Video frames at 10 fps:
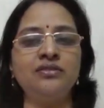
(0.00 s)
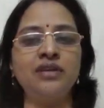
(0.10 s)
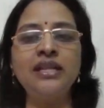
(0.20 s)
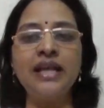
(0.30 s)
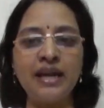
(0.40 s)

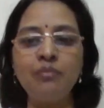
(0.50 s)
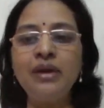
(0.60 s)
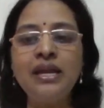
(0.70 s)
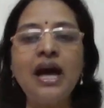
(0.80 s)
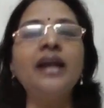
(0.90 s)
Okay, they
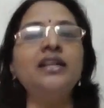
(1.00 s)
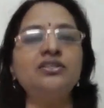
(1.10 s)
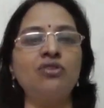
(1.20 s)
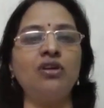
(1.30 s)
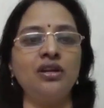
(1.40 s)
remain
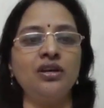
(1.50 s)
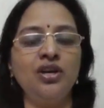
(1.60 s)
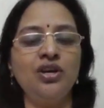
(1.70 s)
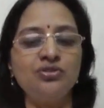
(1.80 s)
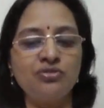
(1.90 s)
unresolved.
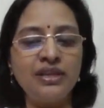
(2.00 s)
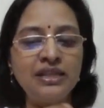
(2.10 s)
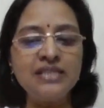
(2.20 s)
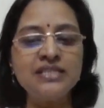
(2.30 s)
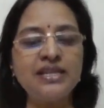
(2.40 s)
So in
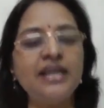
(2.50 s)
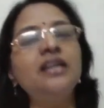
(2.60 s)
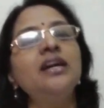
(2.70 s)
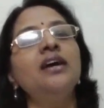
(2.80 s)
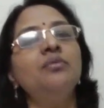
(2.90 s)
this
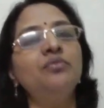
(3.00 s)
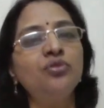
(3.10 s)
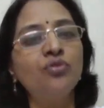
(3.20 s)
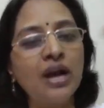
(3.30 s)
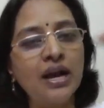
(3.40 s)
state,
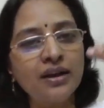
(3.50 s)
to